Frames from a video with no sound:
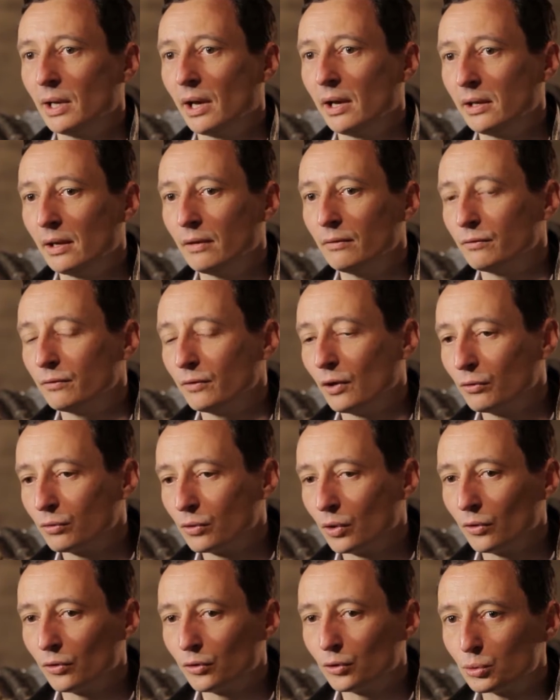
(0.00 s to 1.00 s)
I have,
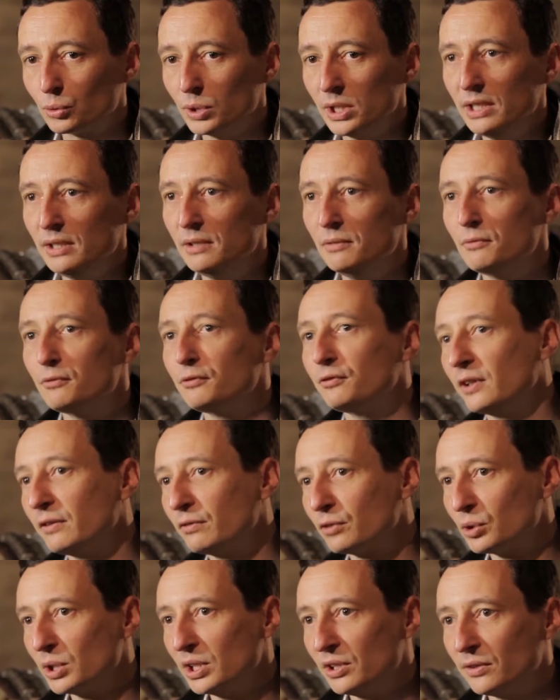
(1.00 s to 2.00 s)
of course, three
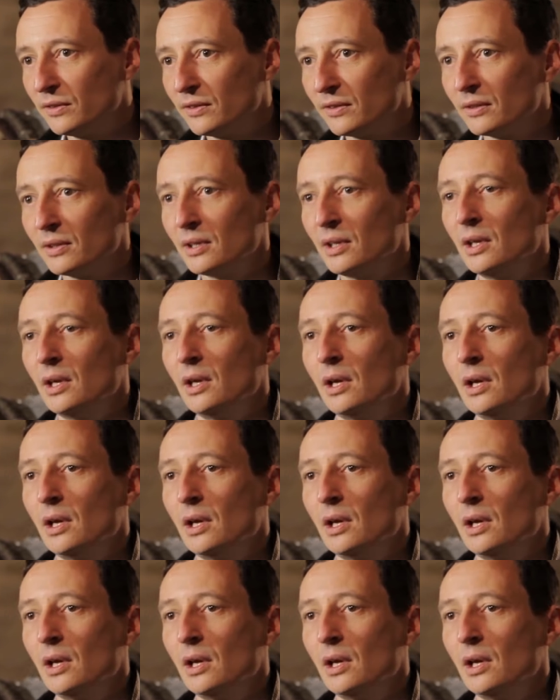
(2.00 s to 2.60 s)
favorite